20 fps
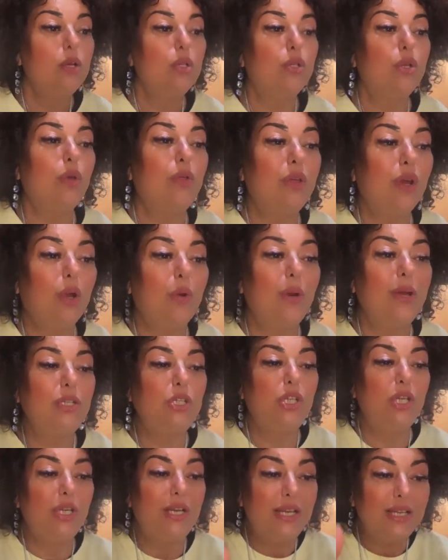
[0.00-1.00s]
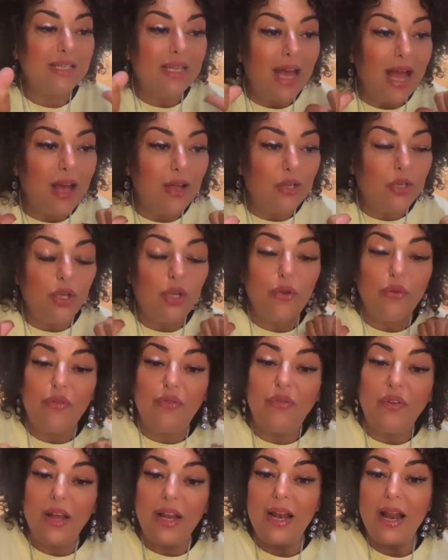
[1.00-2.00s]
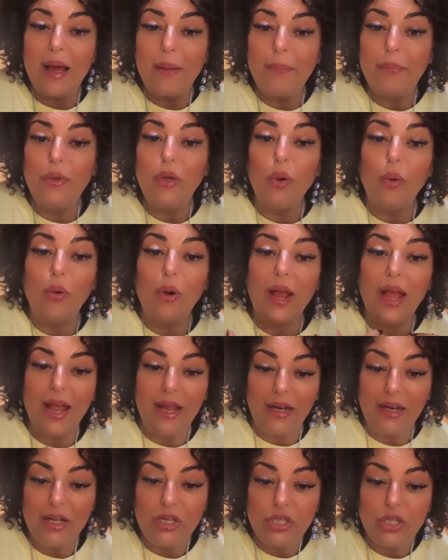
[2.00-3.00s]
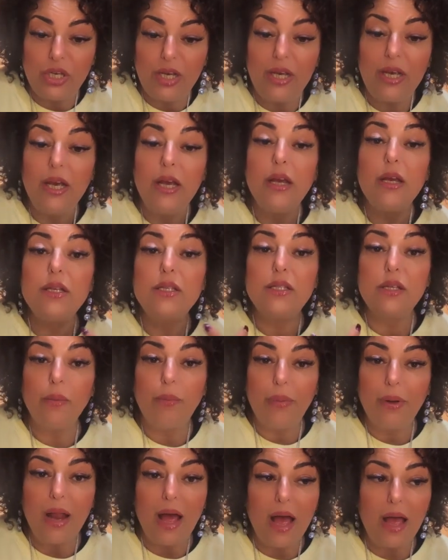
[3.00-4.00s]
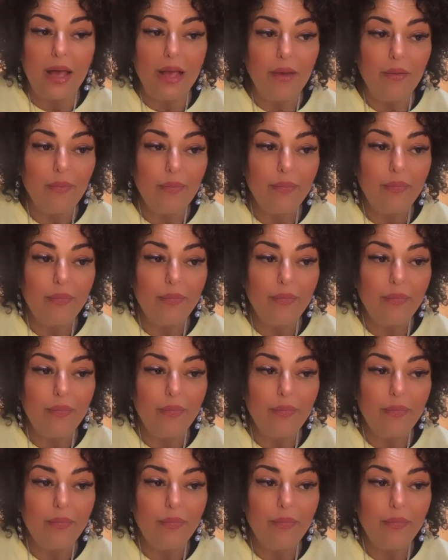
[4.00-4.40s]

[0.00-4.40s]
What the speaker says: So the question is, how do you fill up your energy supply?